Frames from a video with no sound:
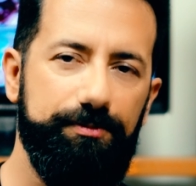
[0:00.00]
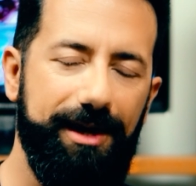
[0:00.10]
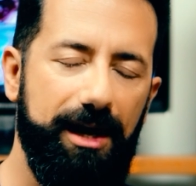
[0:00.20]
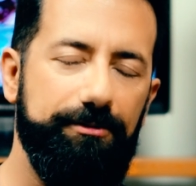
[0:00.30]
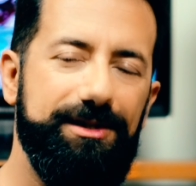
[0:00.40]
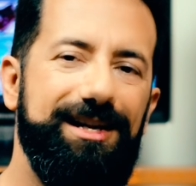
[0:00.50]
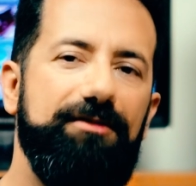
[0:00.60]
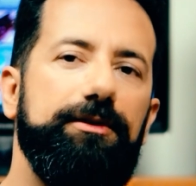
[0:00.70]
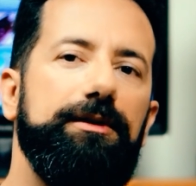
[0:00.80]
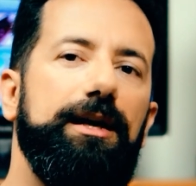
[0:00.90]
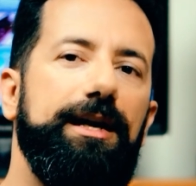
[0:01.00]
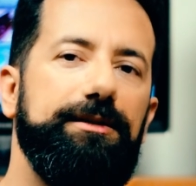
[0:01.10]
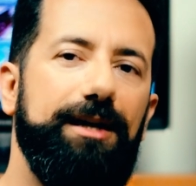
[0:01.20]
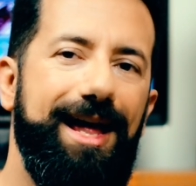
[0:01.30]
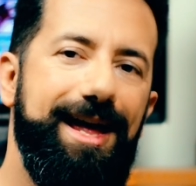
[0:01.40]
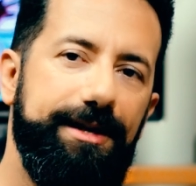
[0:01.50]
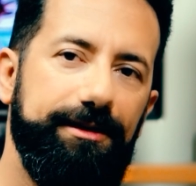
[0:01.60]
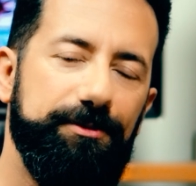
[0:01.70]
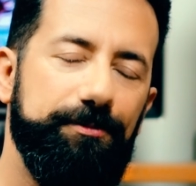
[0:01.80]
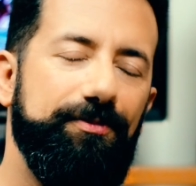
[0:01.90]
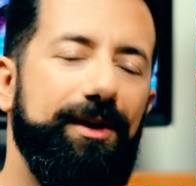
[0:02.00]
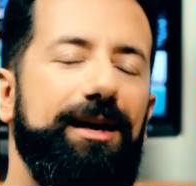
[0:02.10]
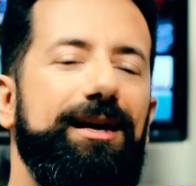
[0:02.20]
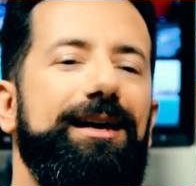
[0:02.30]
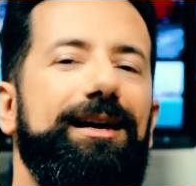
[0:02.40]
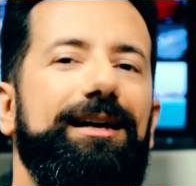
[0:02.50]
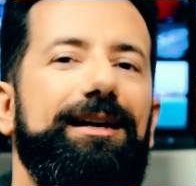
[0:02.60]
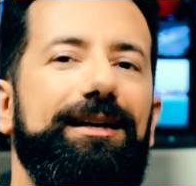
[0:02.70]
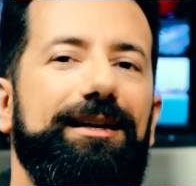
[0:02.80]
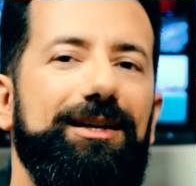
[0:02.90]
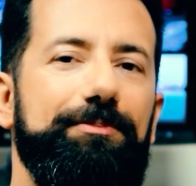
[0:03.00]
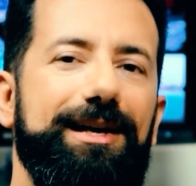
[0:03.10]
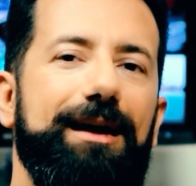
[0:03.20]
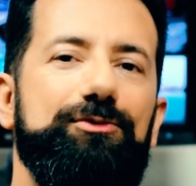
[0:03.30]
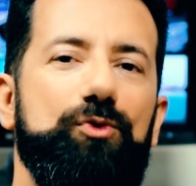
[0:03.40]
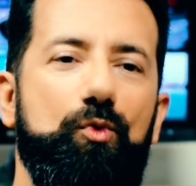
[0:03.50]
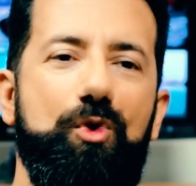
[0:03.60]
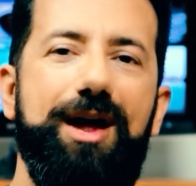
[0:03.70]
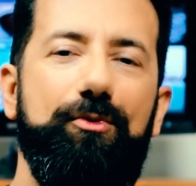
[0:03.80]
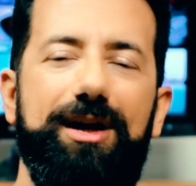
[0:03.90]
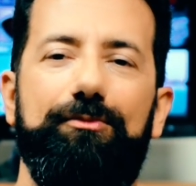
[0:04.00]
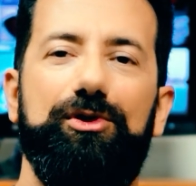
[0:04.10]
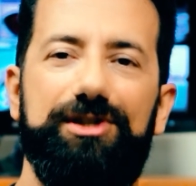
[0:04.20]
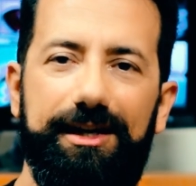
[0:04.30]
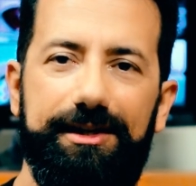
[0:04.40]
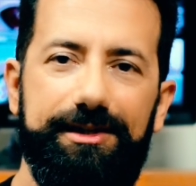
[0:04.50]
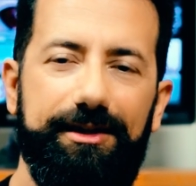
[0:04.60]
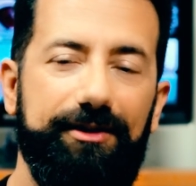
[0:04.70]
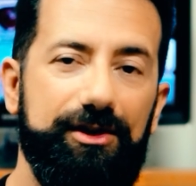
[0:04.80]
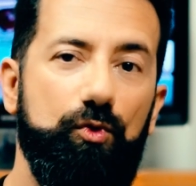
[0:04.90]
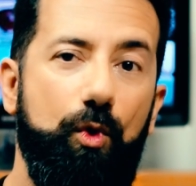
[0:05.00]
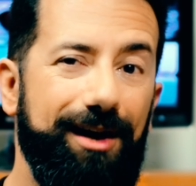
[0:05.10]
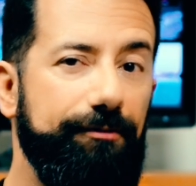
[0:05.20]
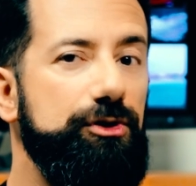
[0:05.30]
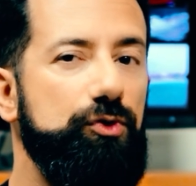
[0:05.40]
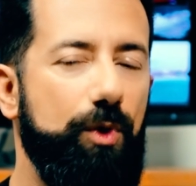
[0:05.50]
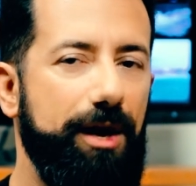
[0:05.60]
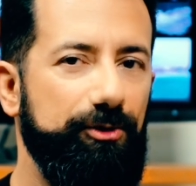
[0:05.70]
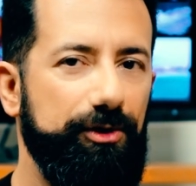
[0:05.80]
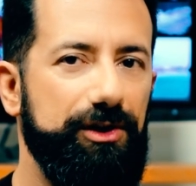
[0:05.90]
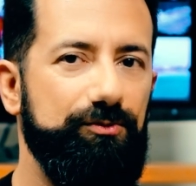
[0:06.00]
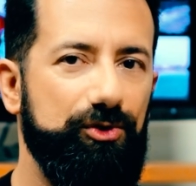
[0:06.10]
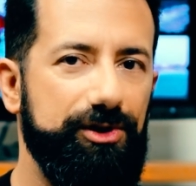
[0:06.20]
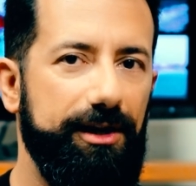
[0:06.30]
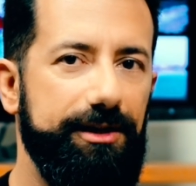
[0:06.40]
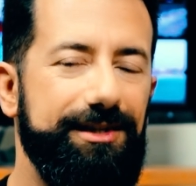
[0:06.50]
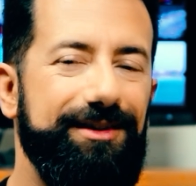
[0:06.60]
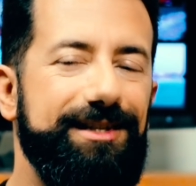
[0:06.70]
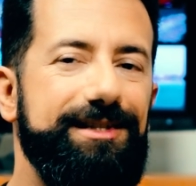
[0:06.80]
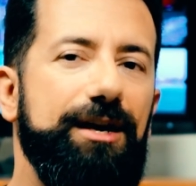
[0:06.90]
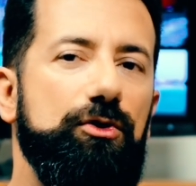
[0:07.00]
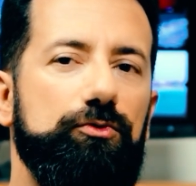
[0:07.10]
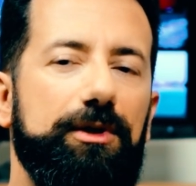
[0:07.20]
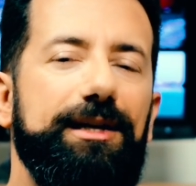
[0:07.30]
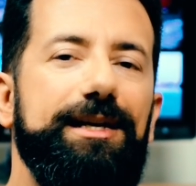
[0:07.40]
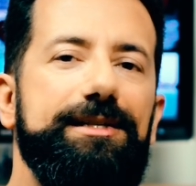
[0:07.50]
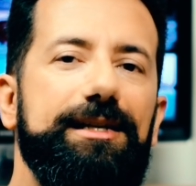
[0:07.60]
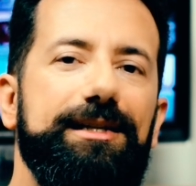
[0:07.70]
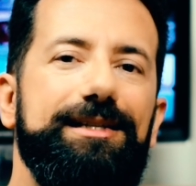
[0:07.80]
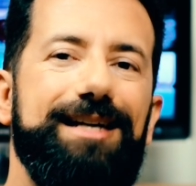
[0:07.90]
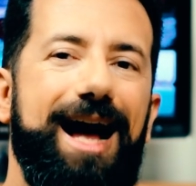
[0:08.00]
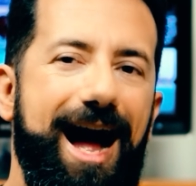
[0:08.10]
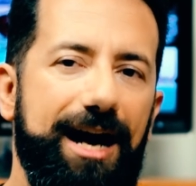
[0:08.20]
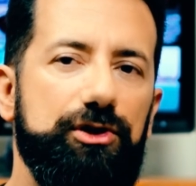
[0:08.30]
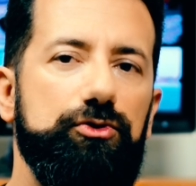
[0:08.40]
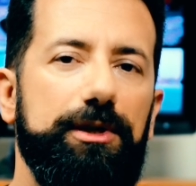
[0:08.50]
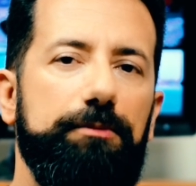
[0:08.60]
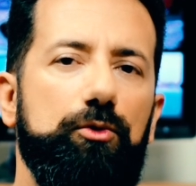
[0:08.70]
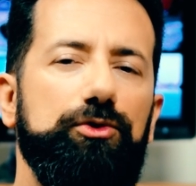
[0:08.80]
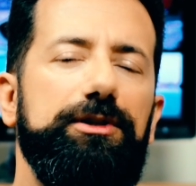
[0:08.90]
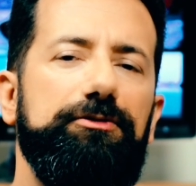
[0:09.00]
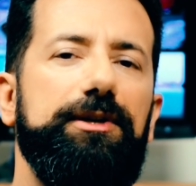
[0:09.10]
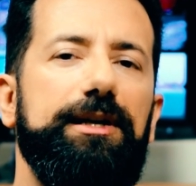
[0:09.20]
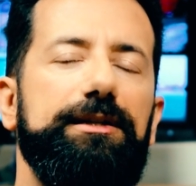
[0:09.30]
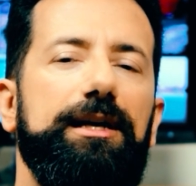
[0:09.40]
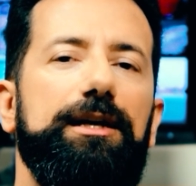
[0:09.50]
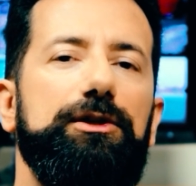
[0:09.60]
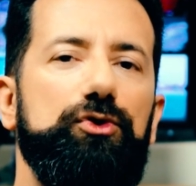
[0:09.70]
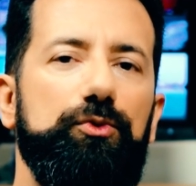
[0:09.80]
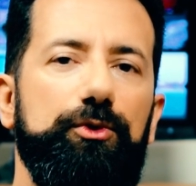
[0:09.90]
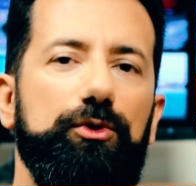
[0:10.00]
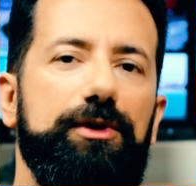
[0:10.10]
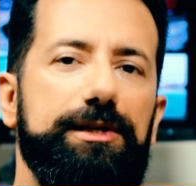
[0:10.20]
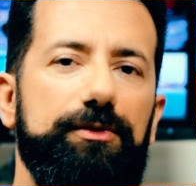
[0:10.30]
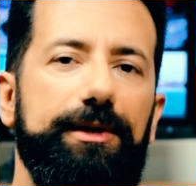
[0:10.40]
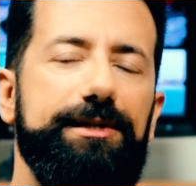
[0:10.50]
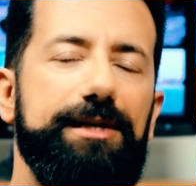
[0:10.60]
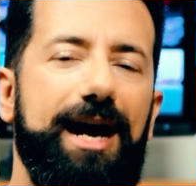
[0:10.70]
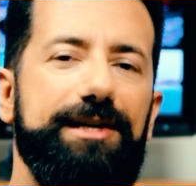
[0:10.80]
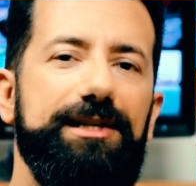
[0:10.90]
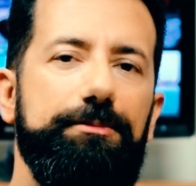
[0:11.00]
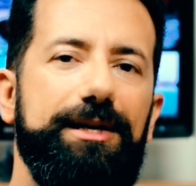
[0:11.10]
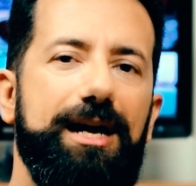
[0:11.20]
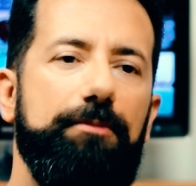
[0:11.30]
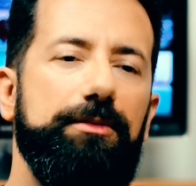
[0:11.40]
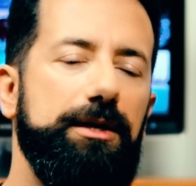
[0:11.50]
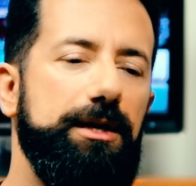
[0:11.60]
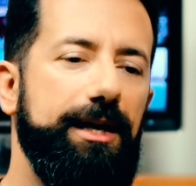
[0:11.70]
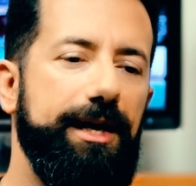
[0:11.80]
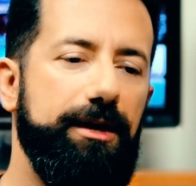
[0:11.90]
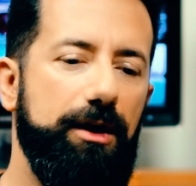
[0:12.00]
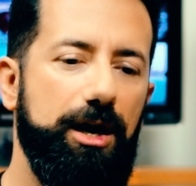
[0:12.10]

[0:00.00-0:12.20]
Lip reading: become 7 and 8, it becomes way more challenging. That's one reason why muting is more challenging. The second one is that it's actually more difficult to mute the strings as they become like